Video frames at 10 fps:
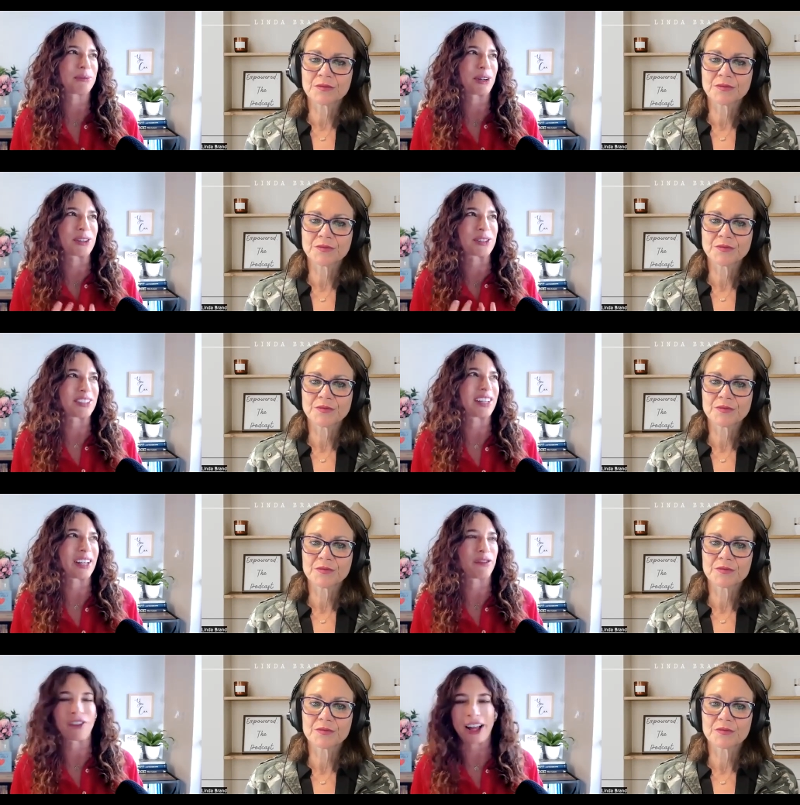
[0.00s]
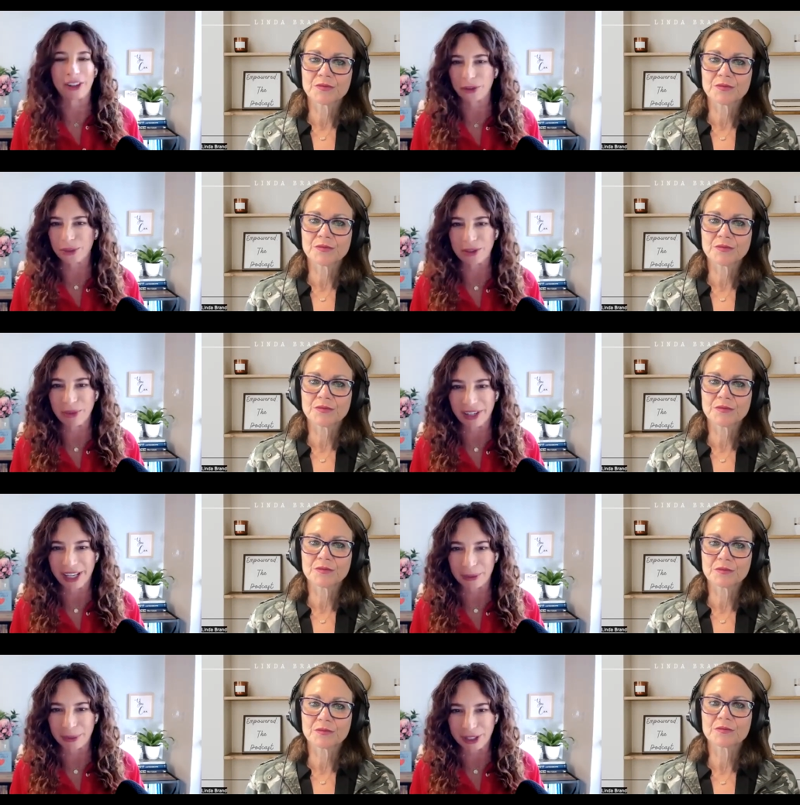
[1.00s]
Speaker 1: person that I followed was
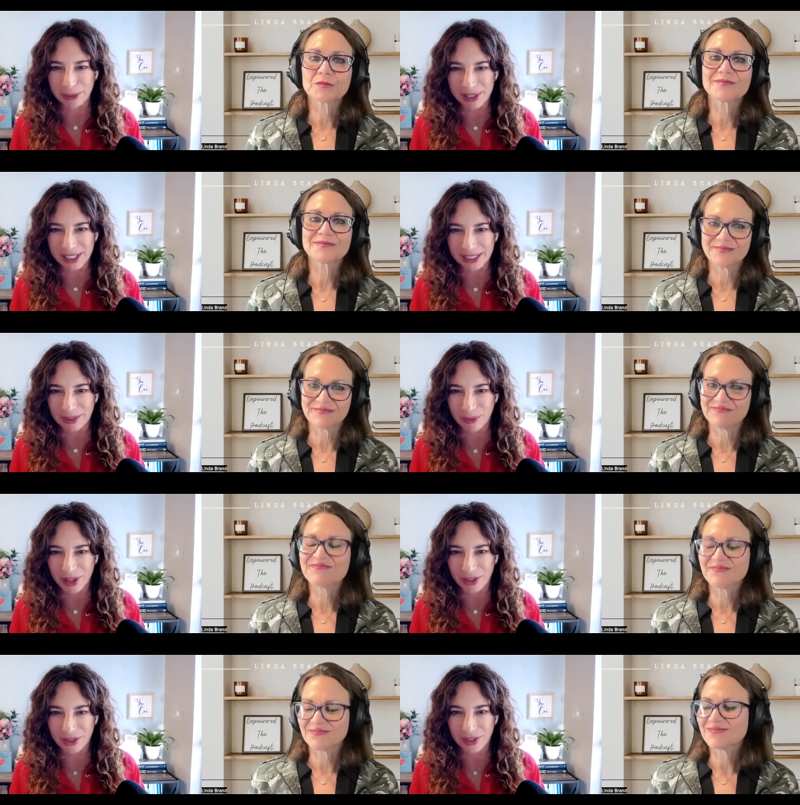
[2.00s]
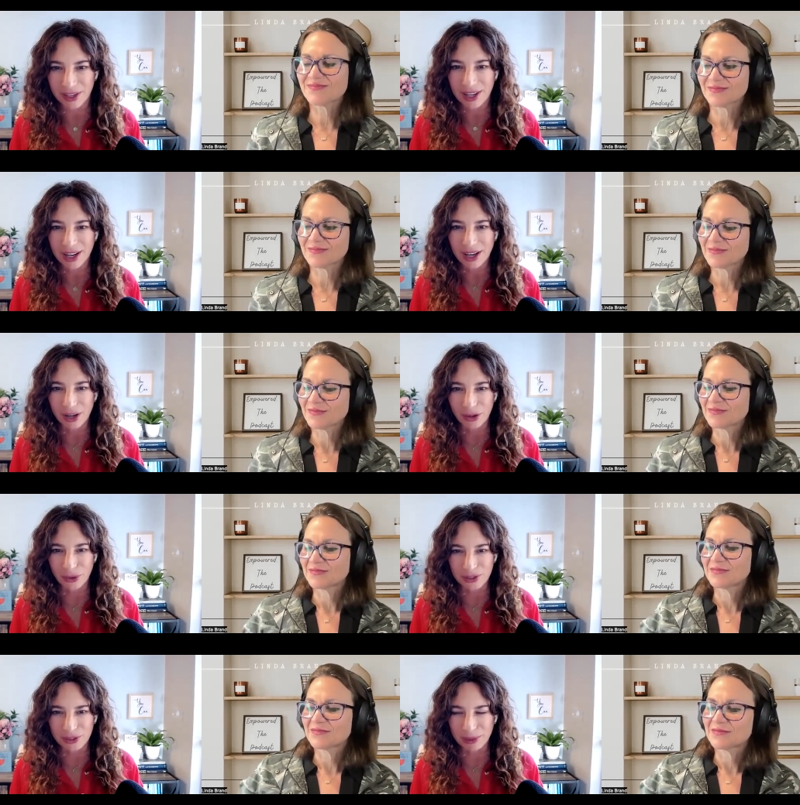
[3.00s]
Marianne Williamson with A
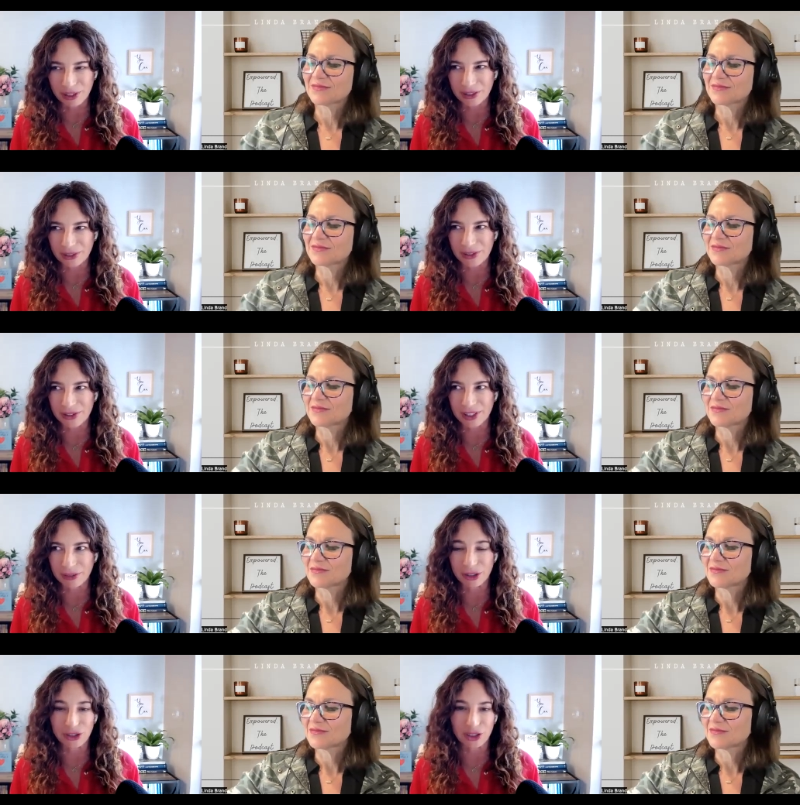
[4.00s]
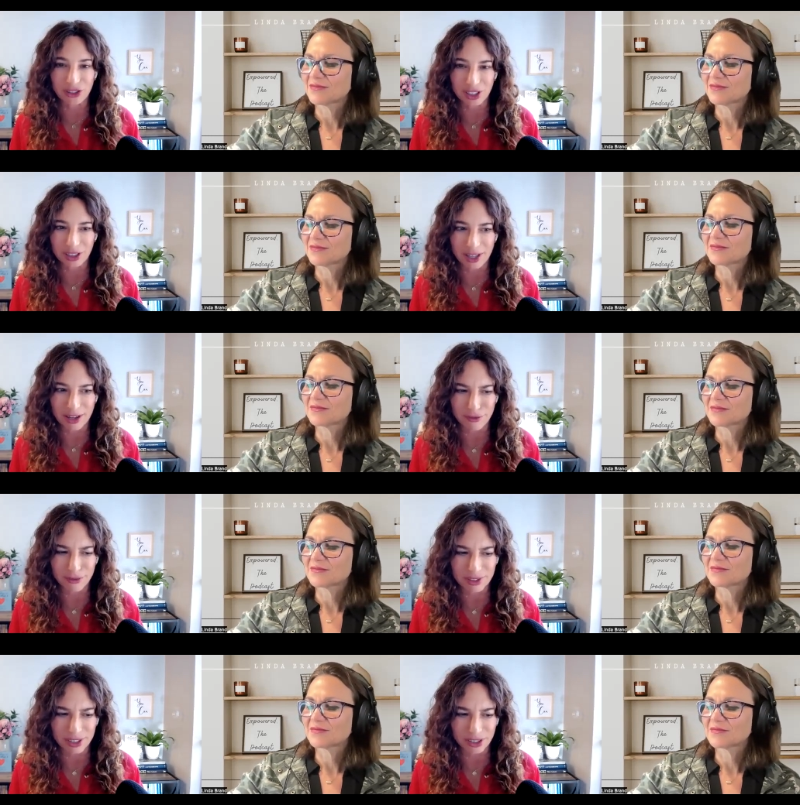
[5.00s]
Course in Miracles and A Return to
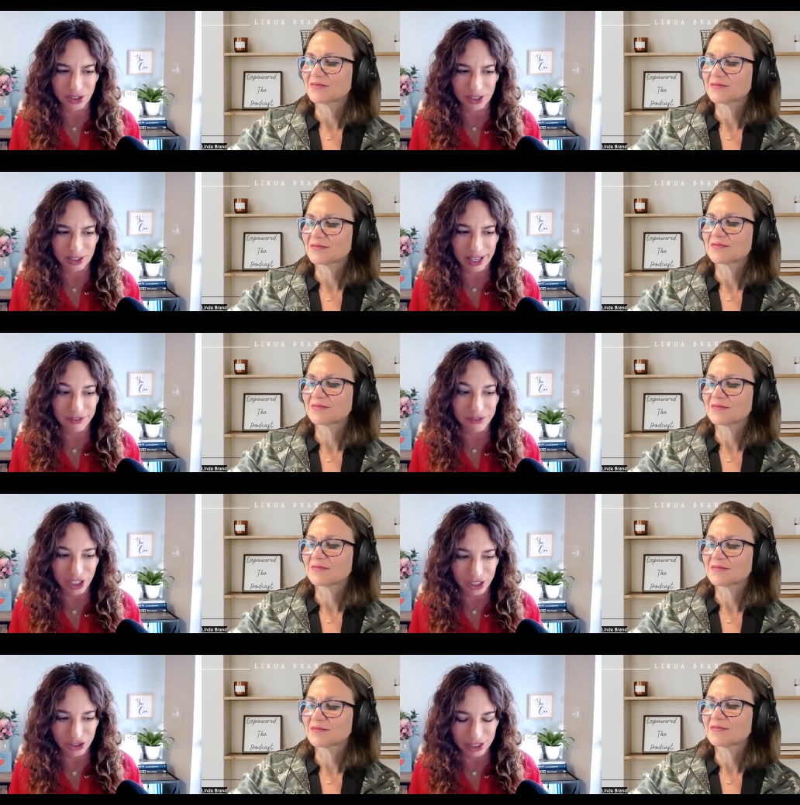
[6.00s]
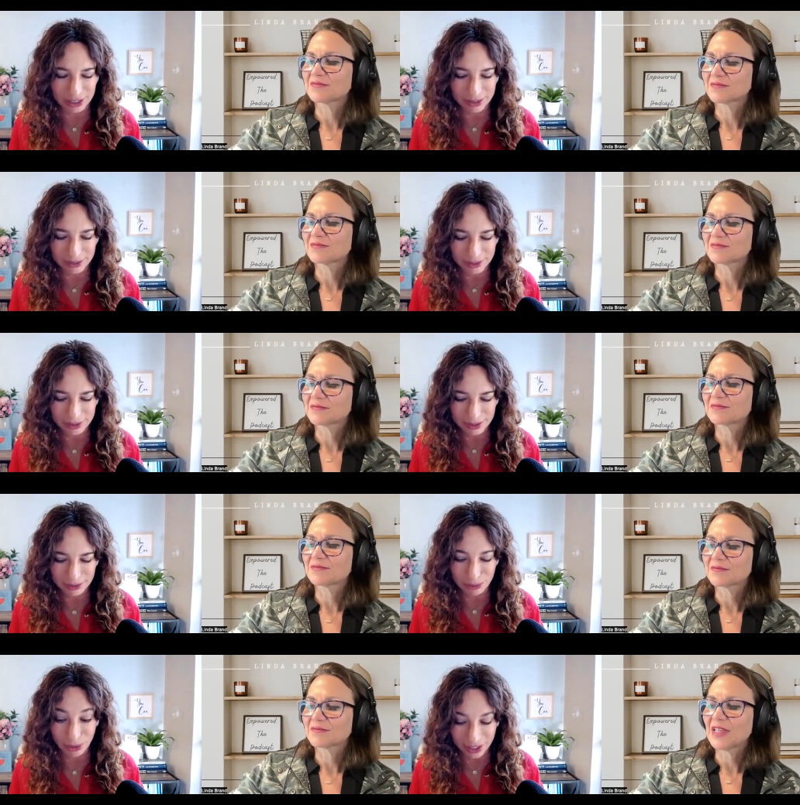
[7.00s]
Love was such a life changing
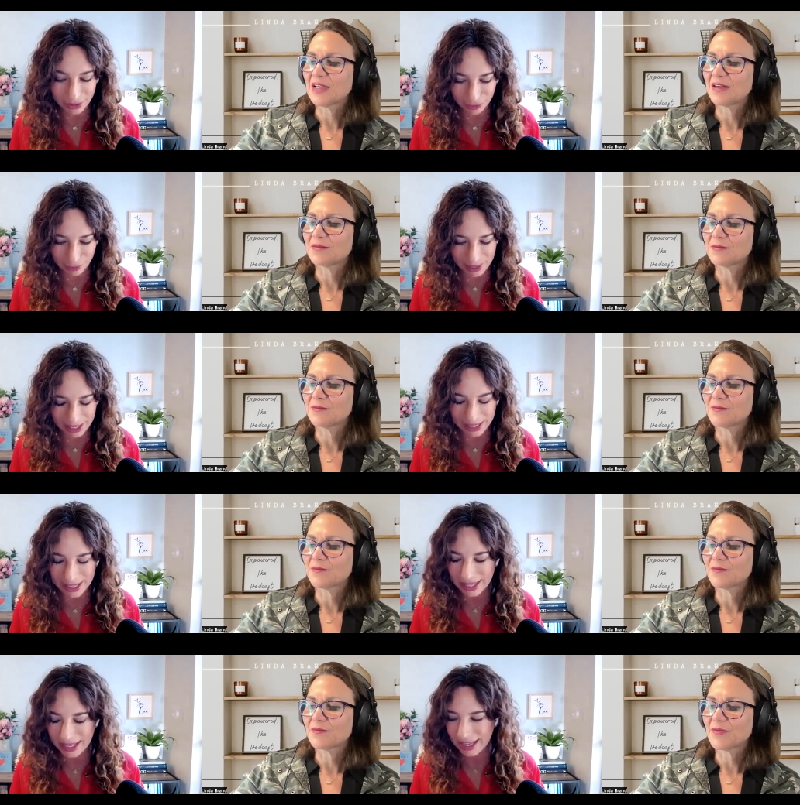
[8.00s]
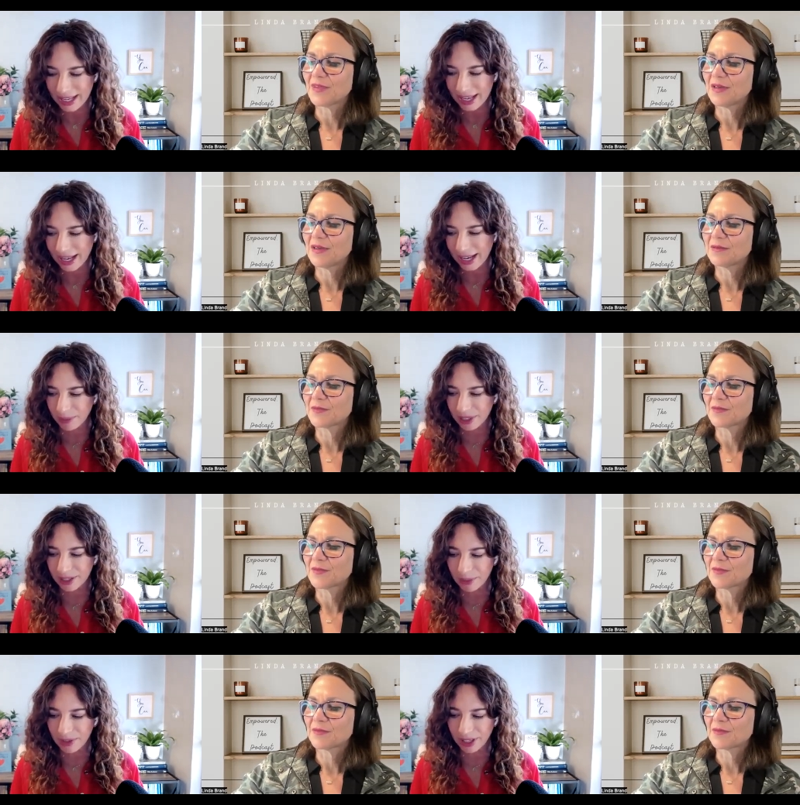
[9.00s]
book for yeah. me. Yeah. But
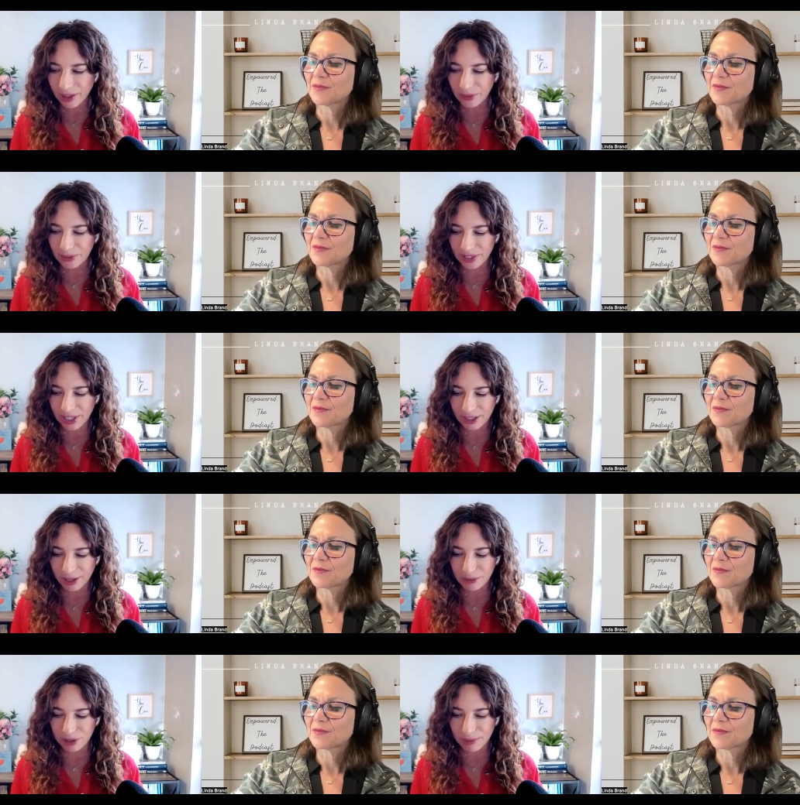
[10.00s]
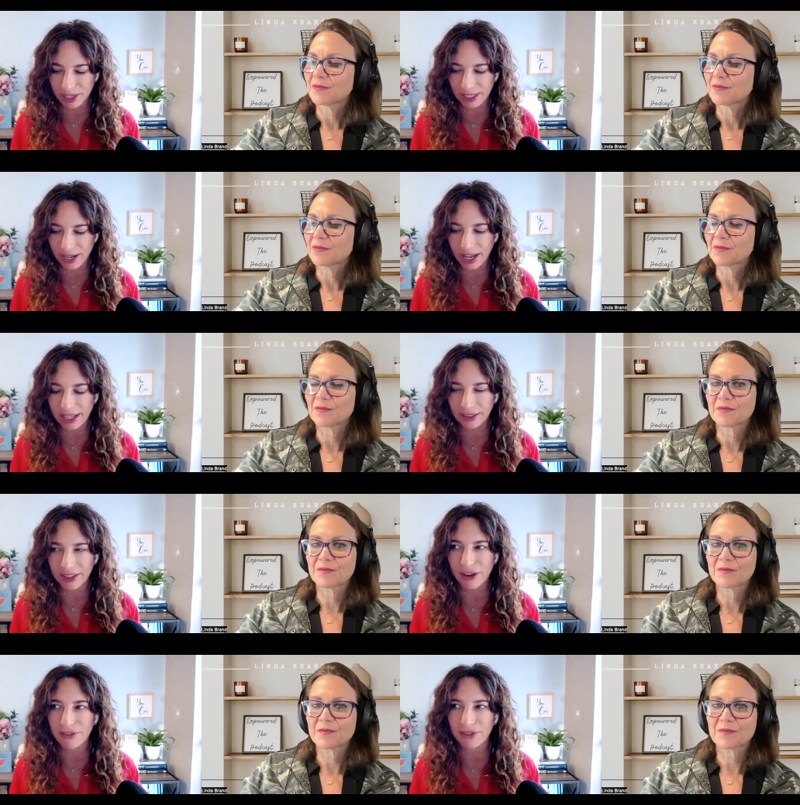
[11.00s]
some of the others that come to mind, I
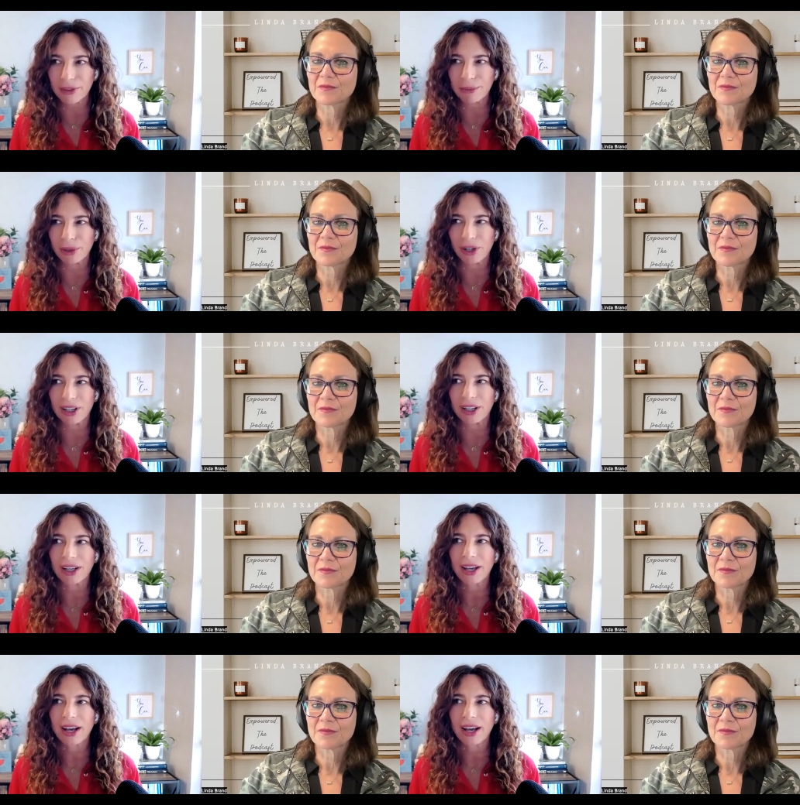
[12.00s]
love the book